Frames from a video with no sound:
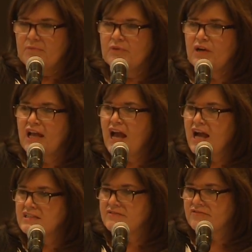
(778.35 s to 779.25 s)
But when I
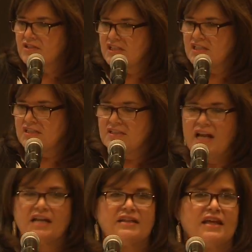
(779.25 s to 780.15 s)
asked for the
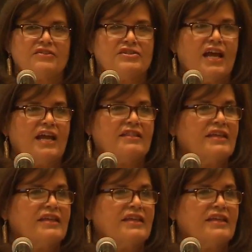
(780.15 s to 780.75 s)
data the other day,